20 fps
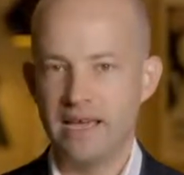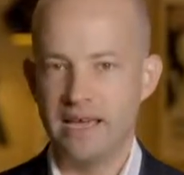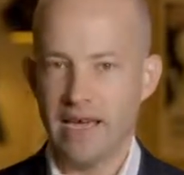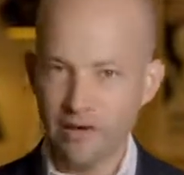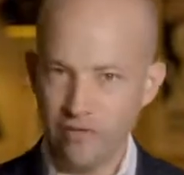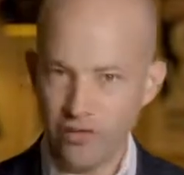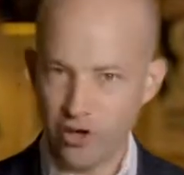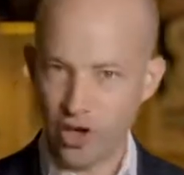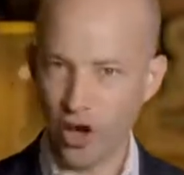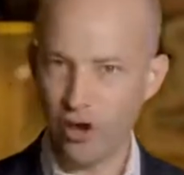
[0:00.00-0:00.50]
Now,
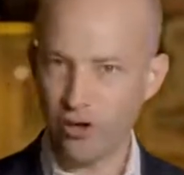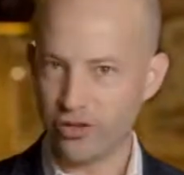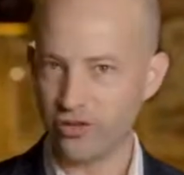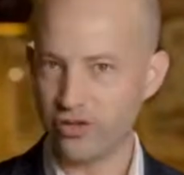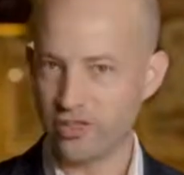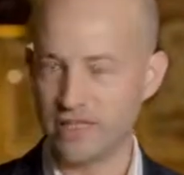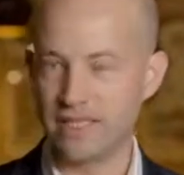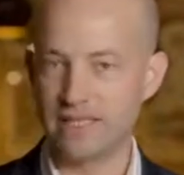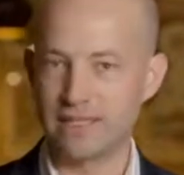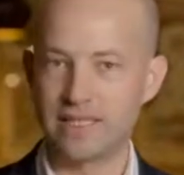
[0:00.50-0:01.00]
if you go
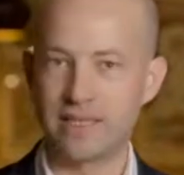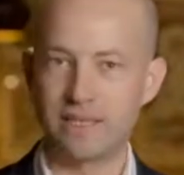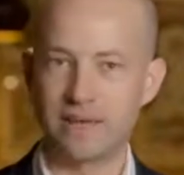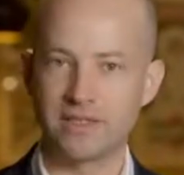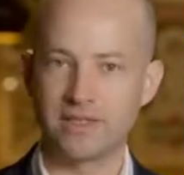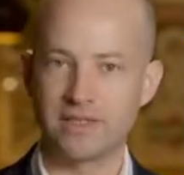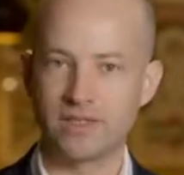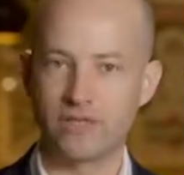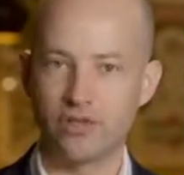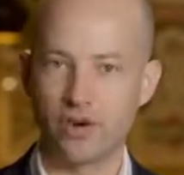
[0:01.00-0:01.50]
through 60
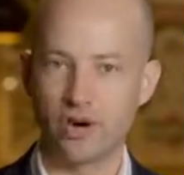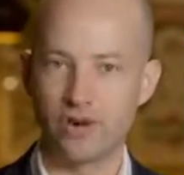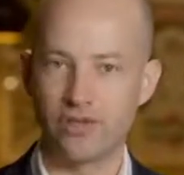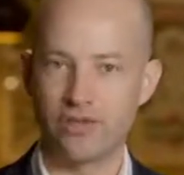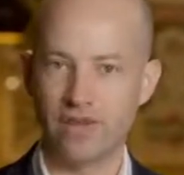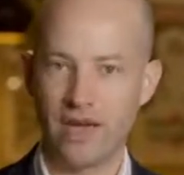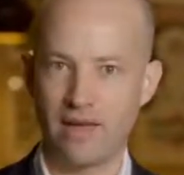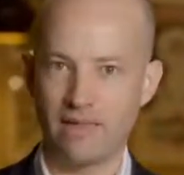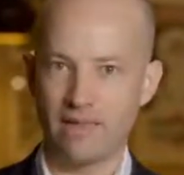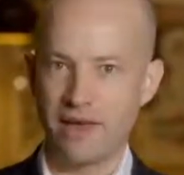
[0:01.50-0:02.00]
months of
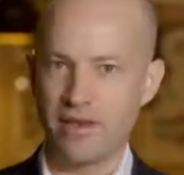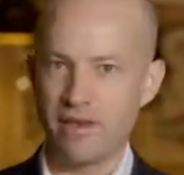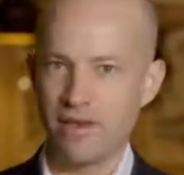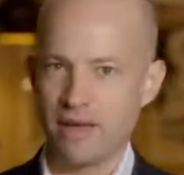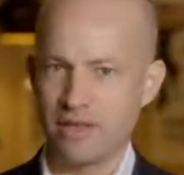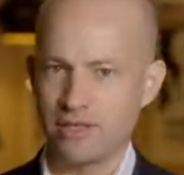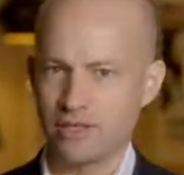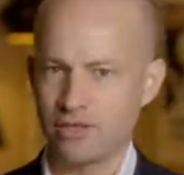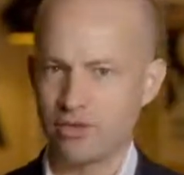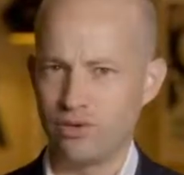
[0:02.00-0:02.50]
growth and then you
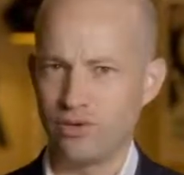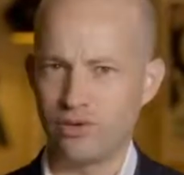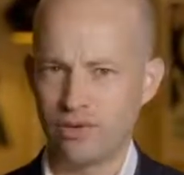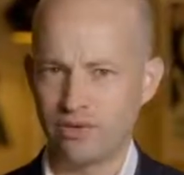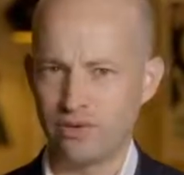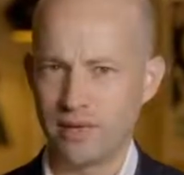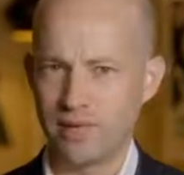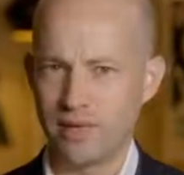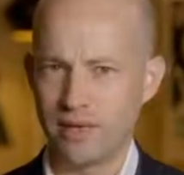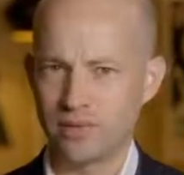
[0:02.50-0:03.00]
get 2 or
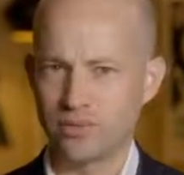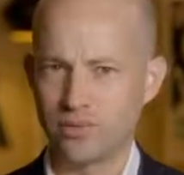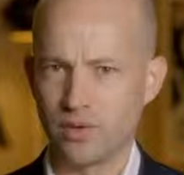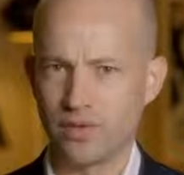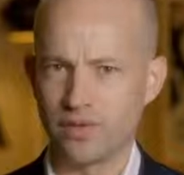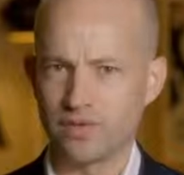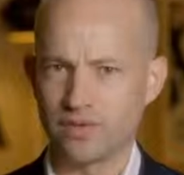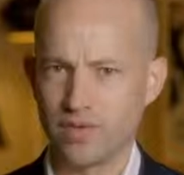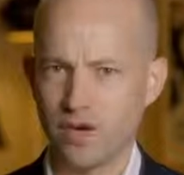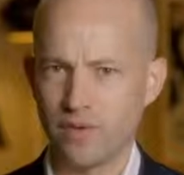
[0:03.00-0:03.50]
3 months
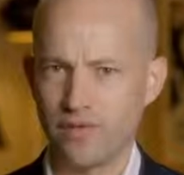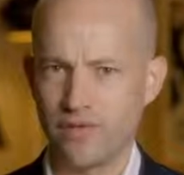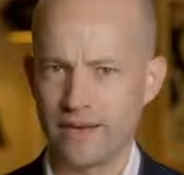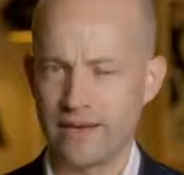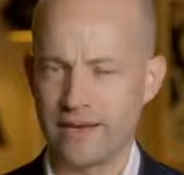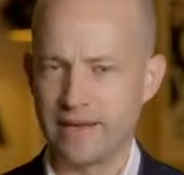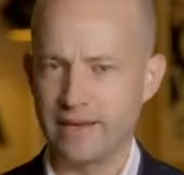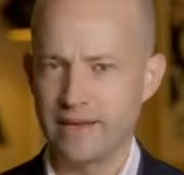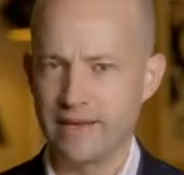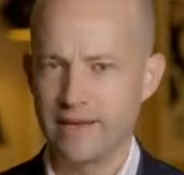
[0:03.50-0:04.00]
worth of
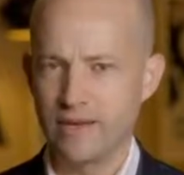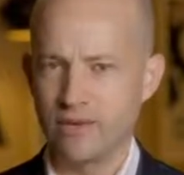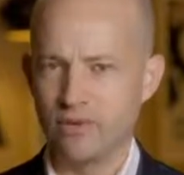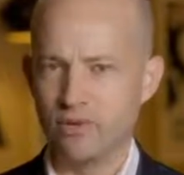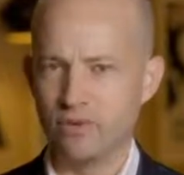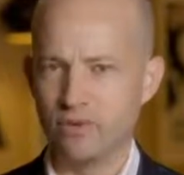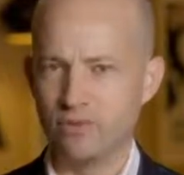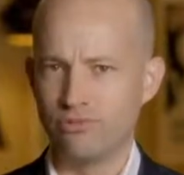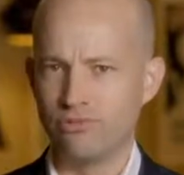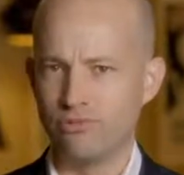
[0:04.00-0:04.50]
softening,
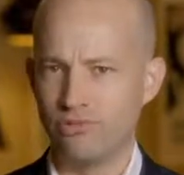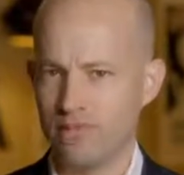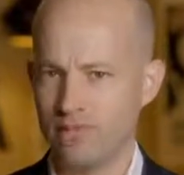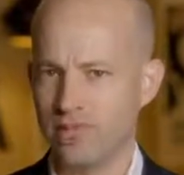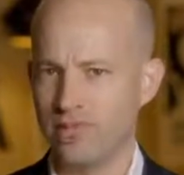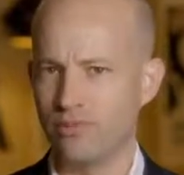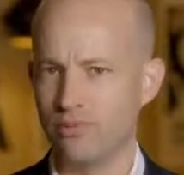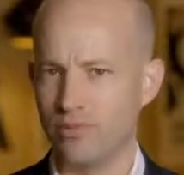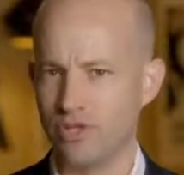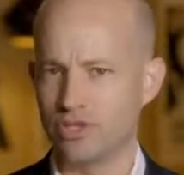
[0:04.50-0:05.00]
well,
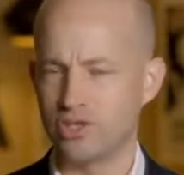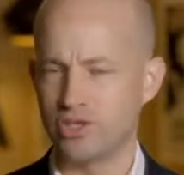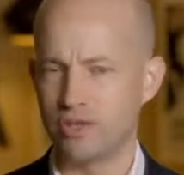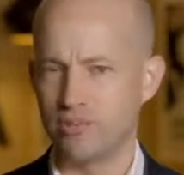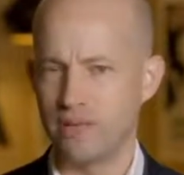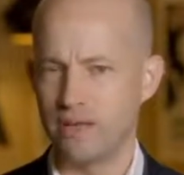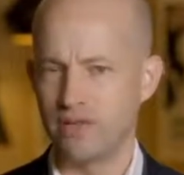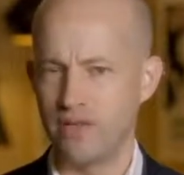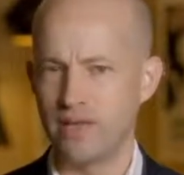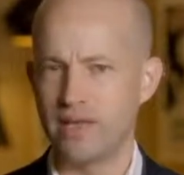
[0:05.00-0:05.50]
really, we should
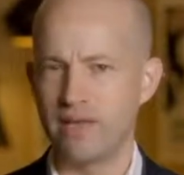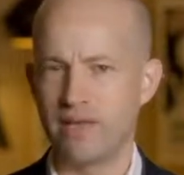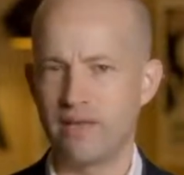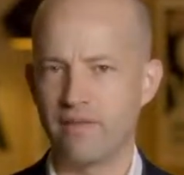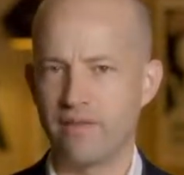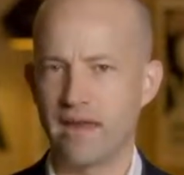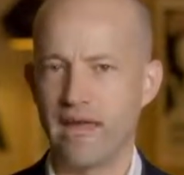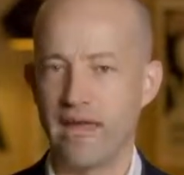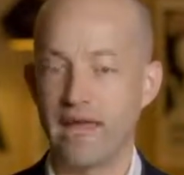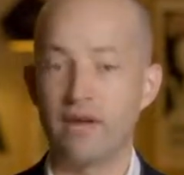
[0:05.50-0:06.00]
be thinking
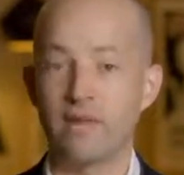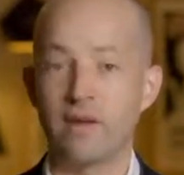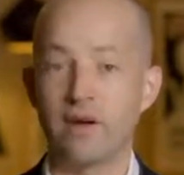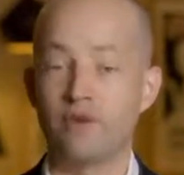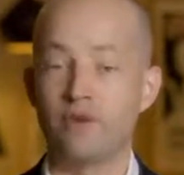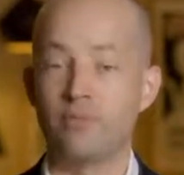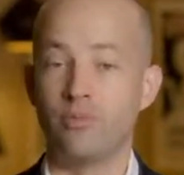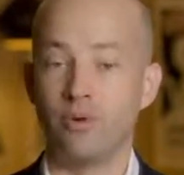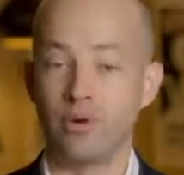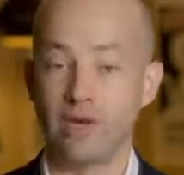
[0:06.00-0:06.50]
that anyone
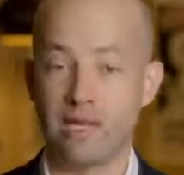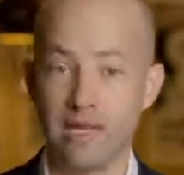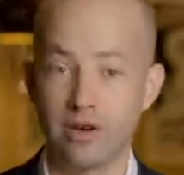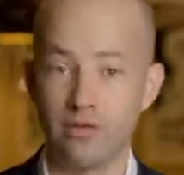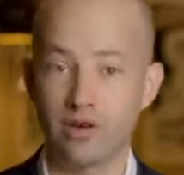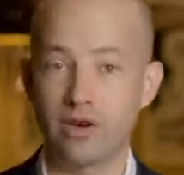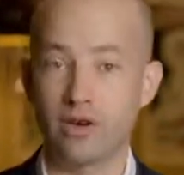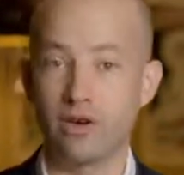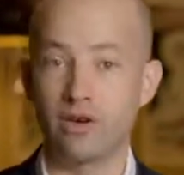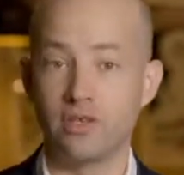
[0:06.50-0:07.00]
who bought a
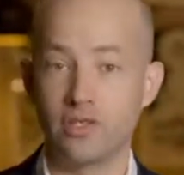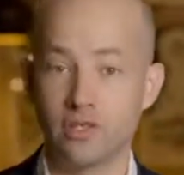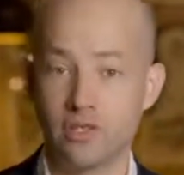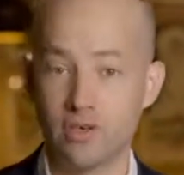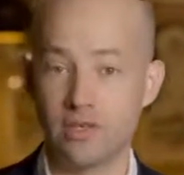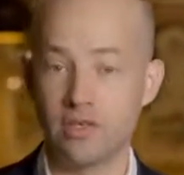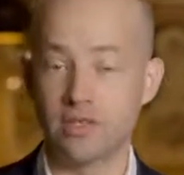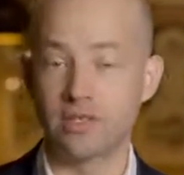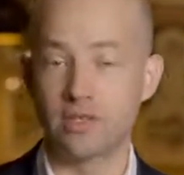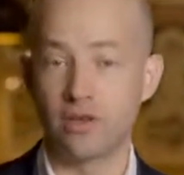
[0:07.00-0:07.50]
year ago, 2
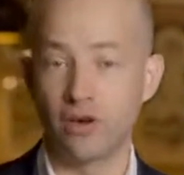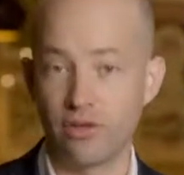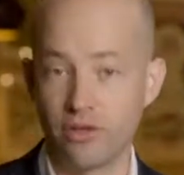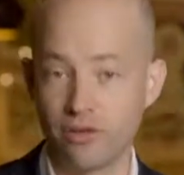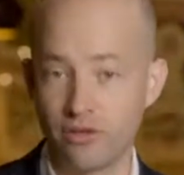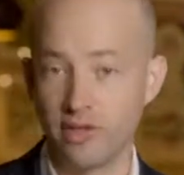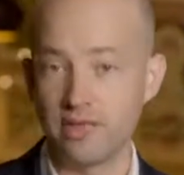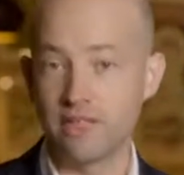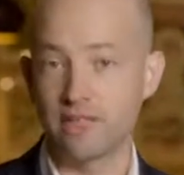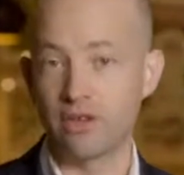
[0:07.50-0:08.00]
years ago,
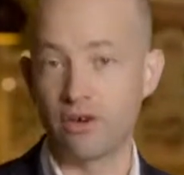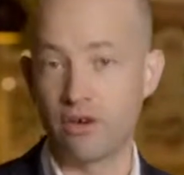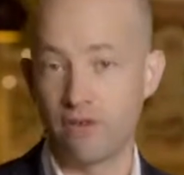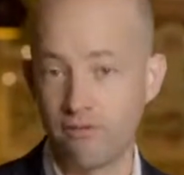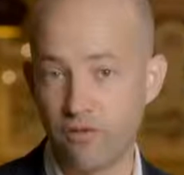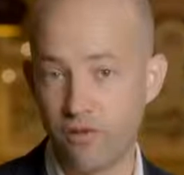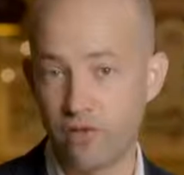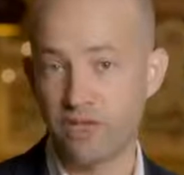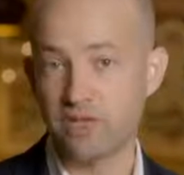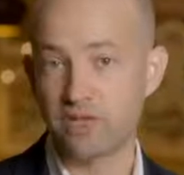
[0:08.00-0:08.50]
3 years ago,
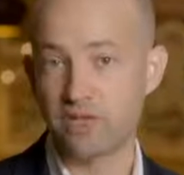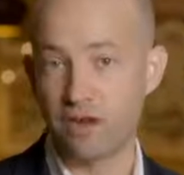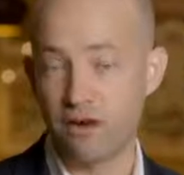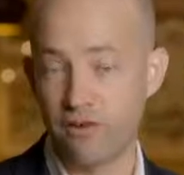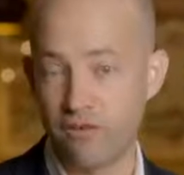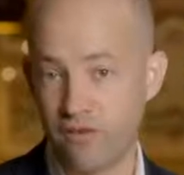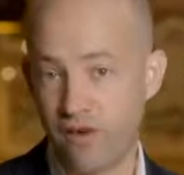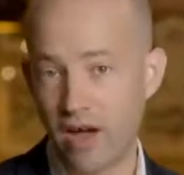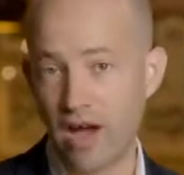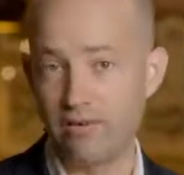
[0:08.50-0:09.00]
4 years
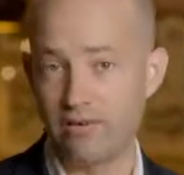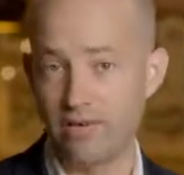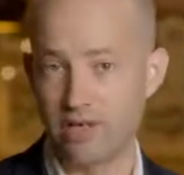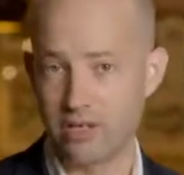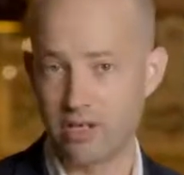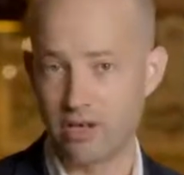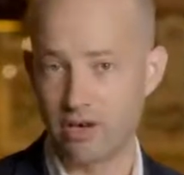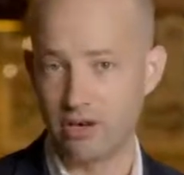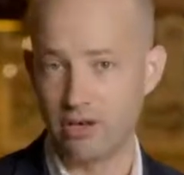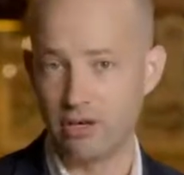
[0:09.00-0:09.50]
ago, 5
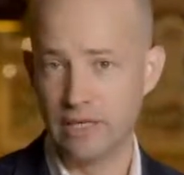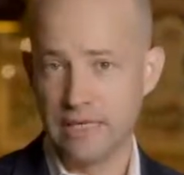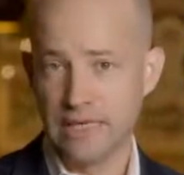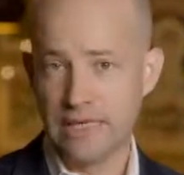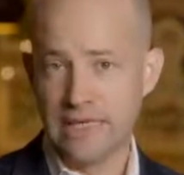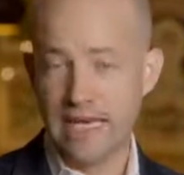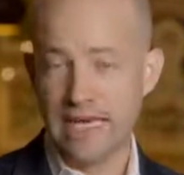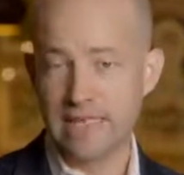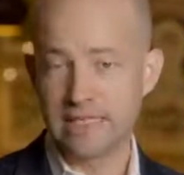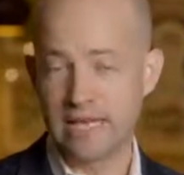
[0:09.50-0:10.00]
years ago
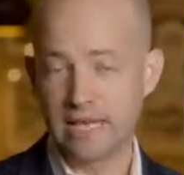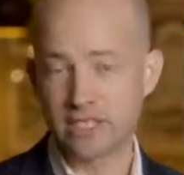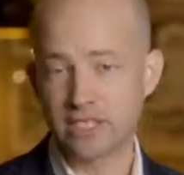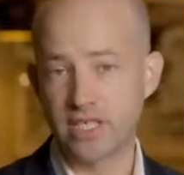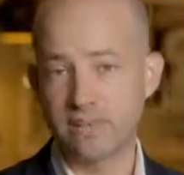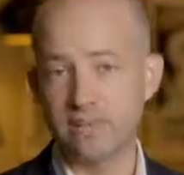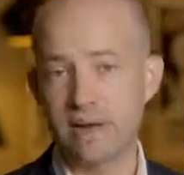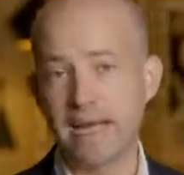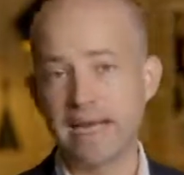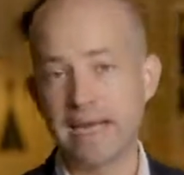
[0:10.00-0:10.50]
has
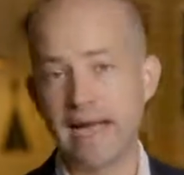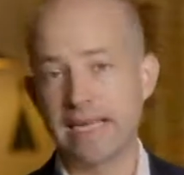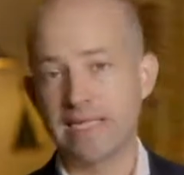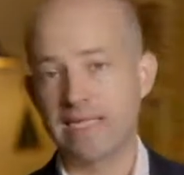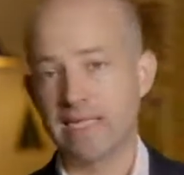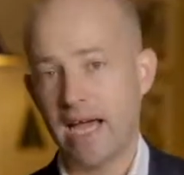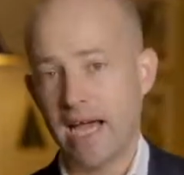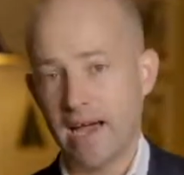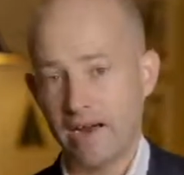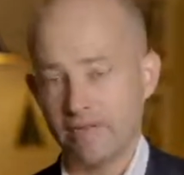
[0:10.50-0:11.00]
actually made a
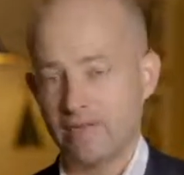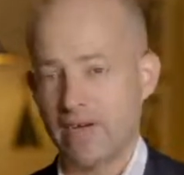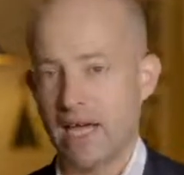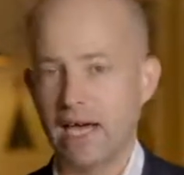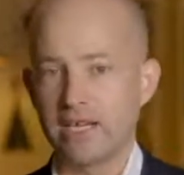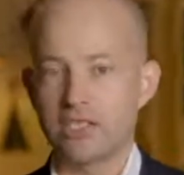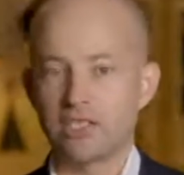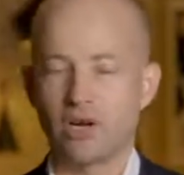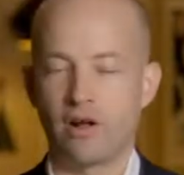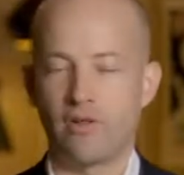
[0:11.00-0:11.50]
ton of
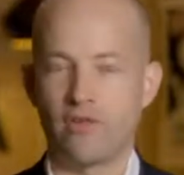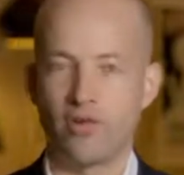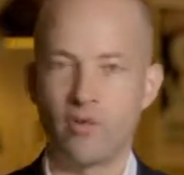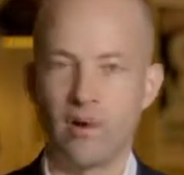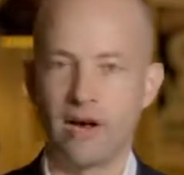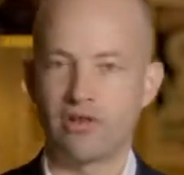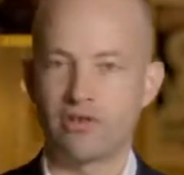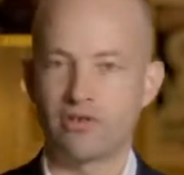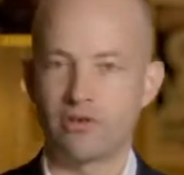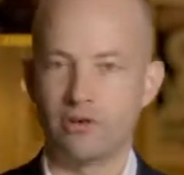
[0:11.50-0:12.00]
cash on the
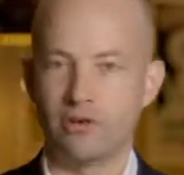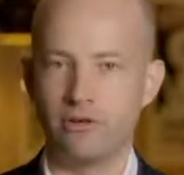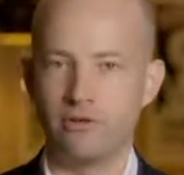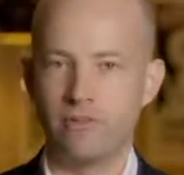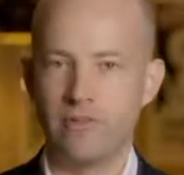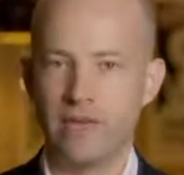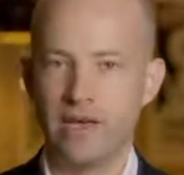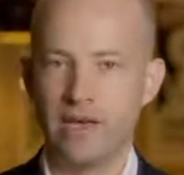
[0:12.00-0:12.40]
way through.